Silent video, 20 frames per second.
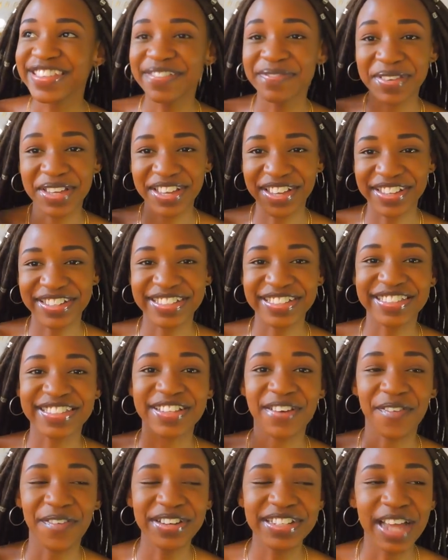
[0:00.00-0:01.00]
because
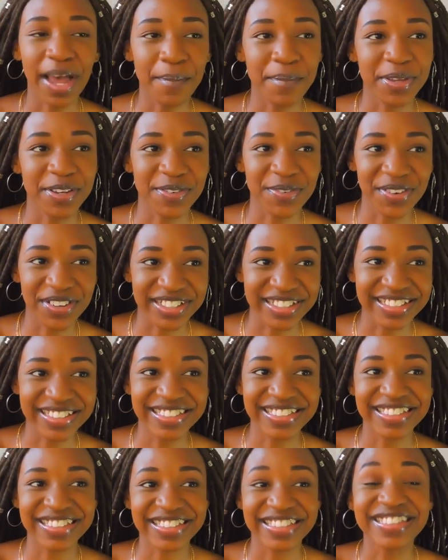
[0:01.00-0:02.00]
what happened was,
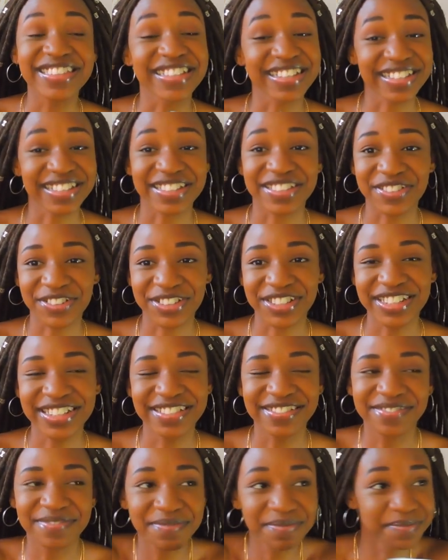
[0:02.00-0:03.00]
it's another story,
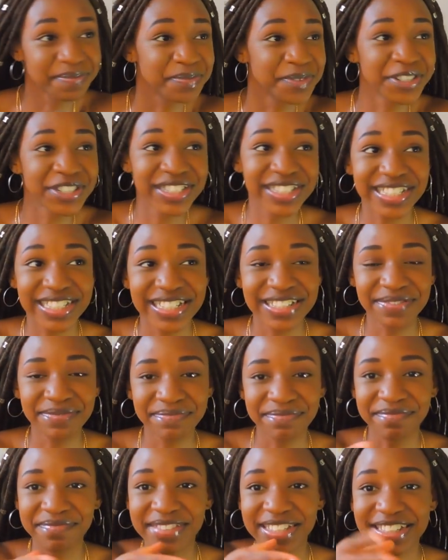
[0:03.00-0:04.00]
more tea
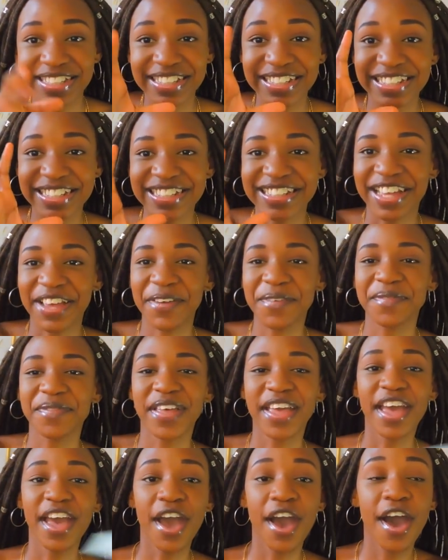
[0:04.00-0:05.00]
time.
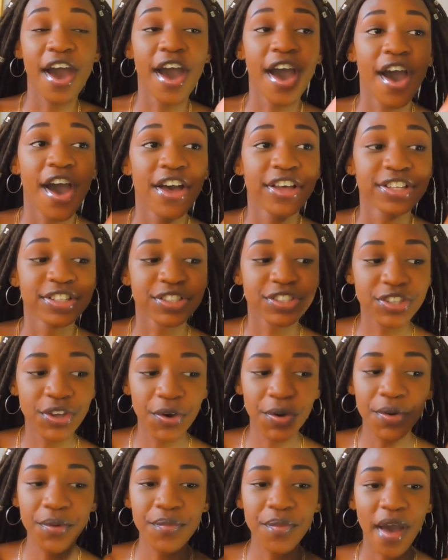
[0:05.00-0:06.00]

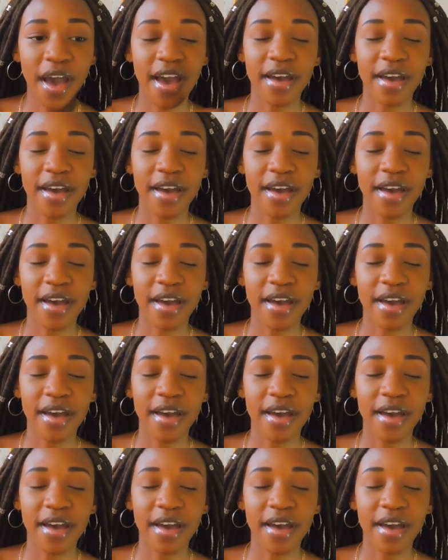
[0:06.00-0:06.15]
So